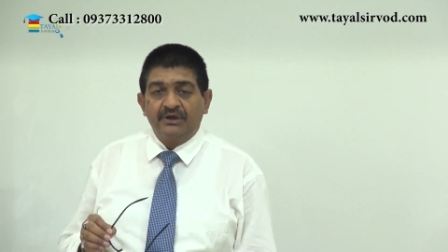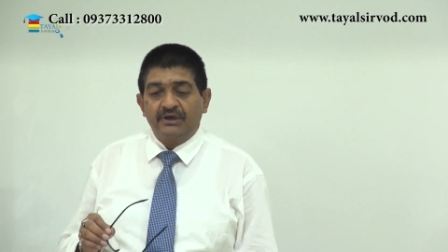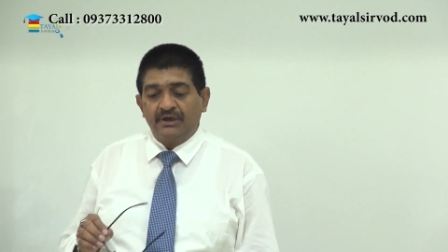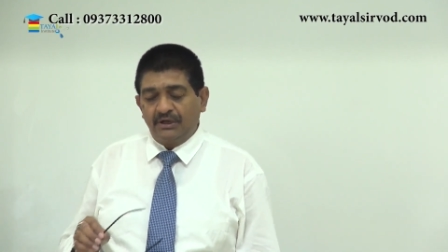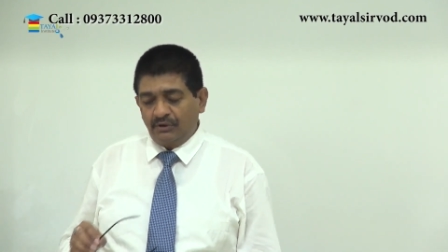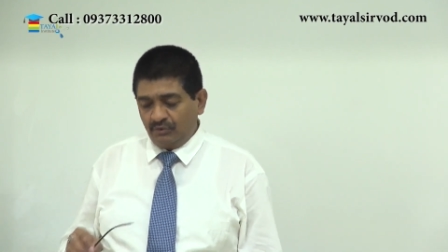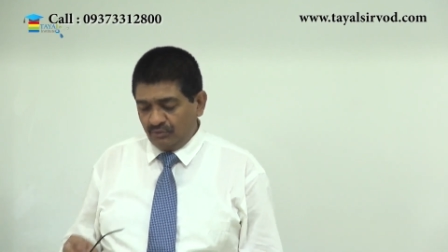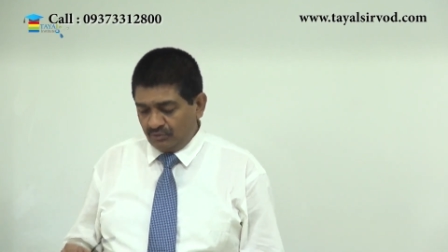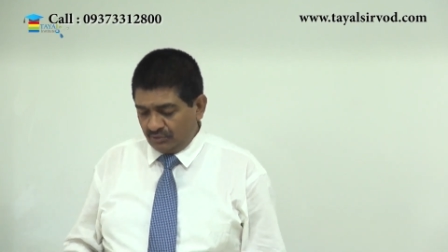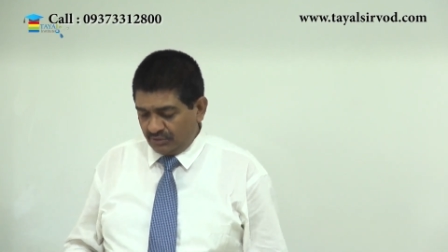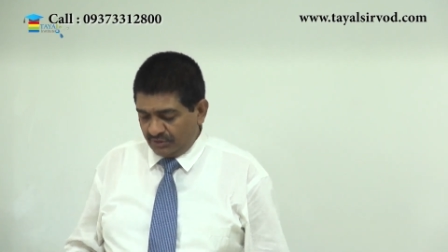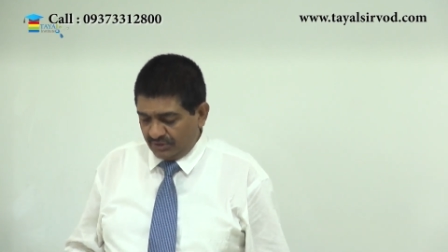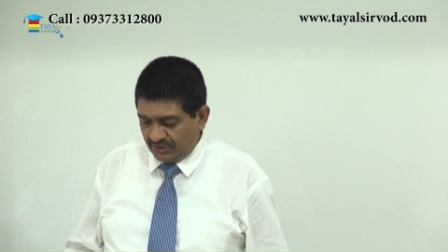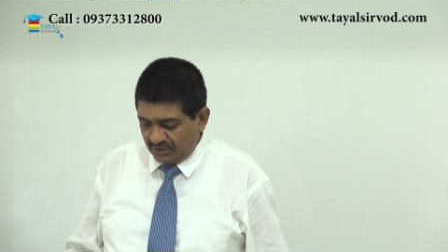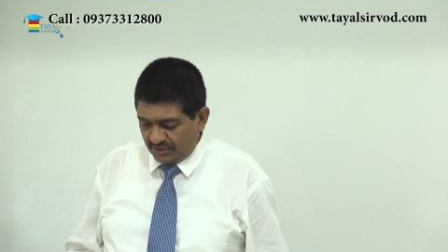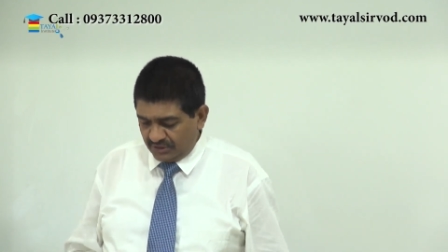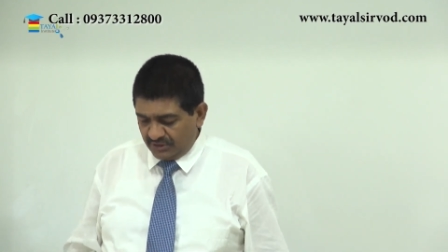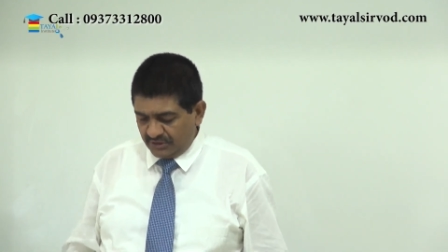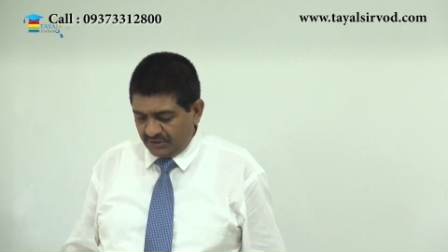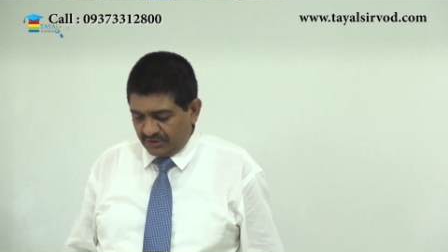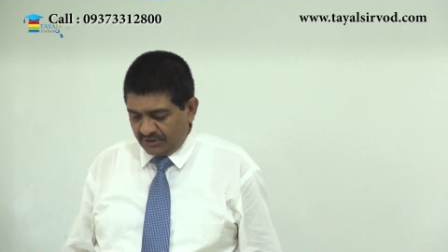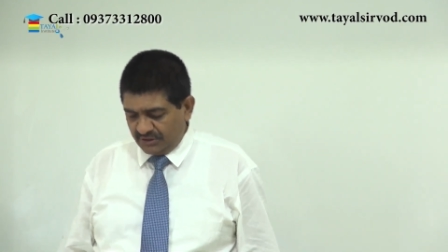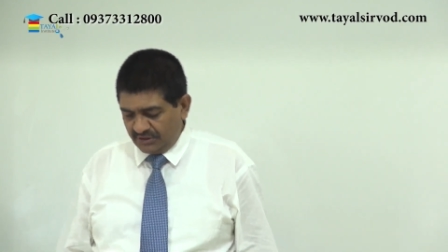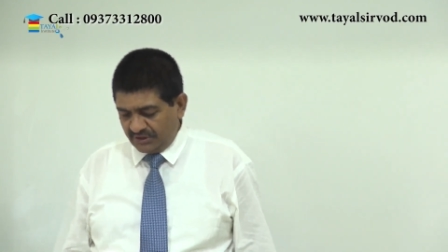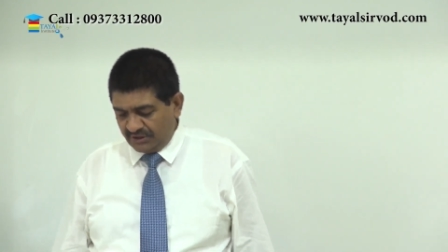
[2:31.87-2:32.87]
Now
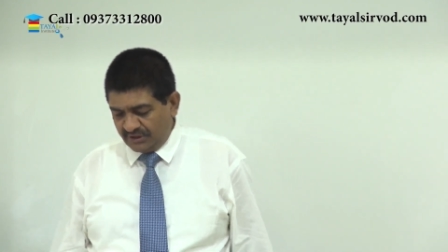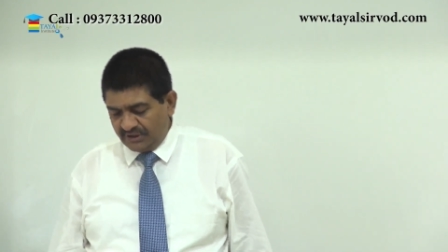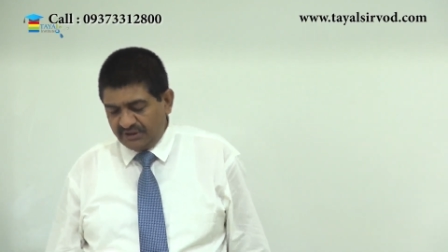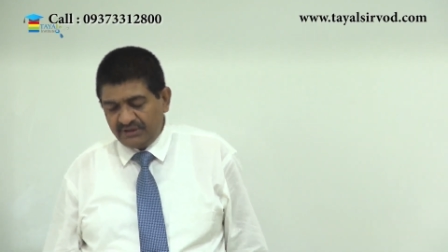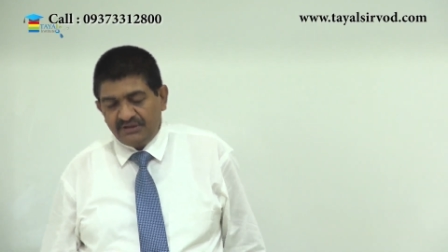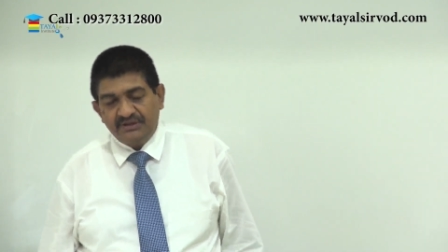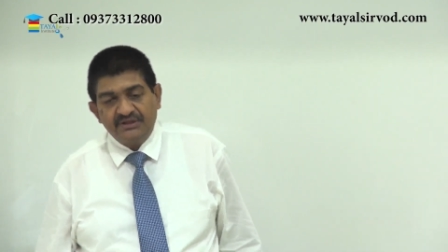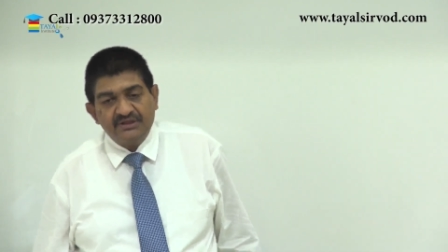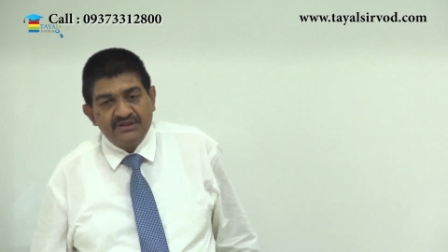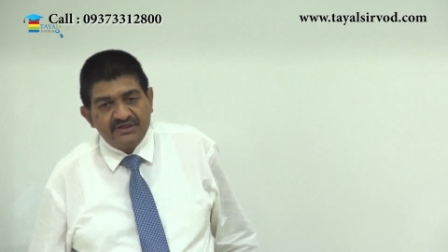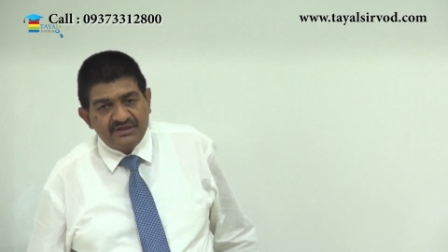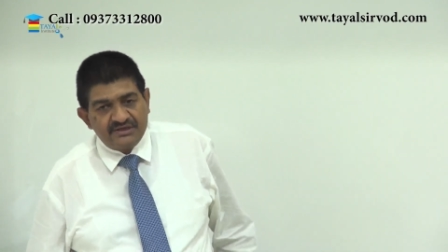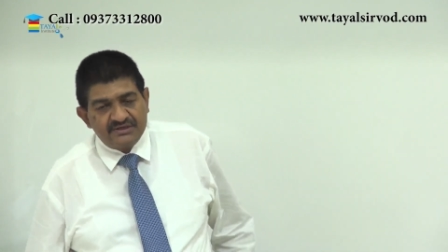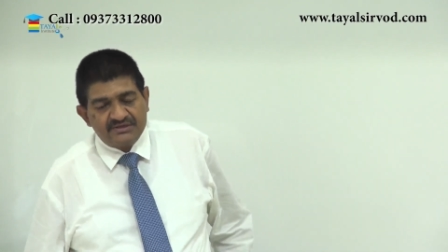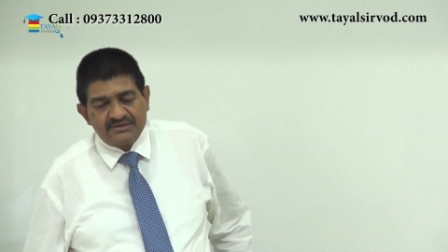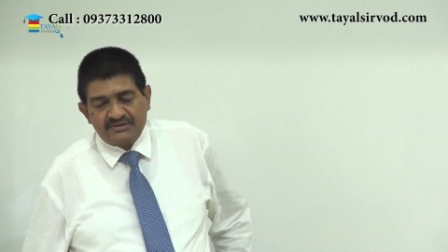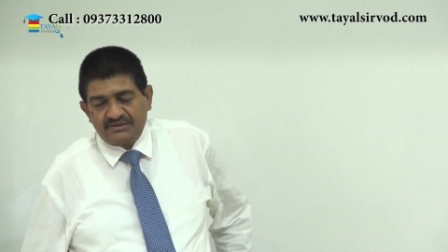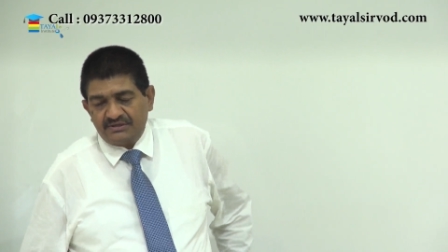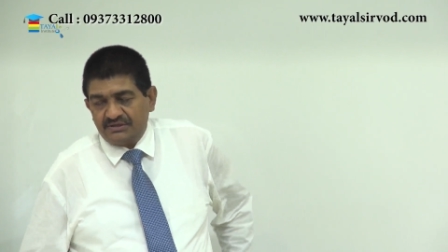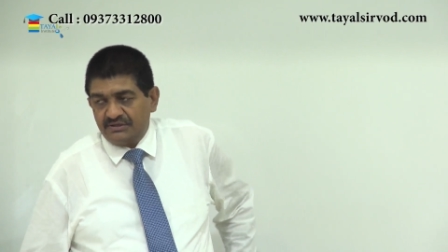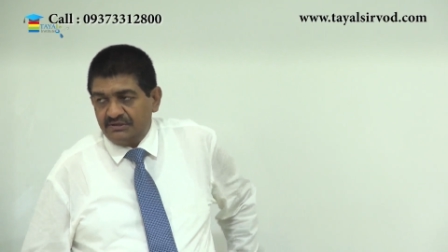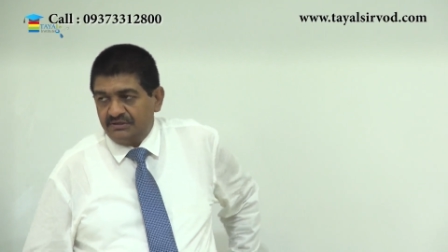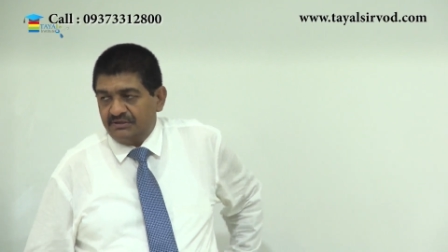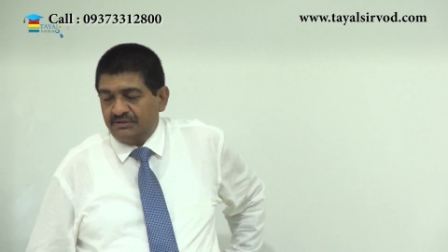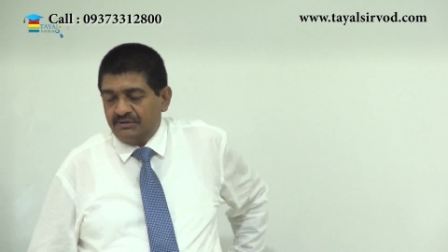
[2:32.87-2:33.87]
in
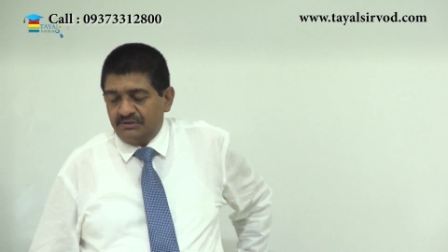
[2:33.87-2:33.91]
this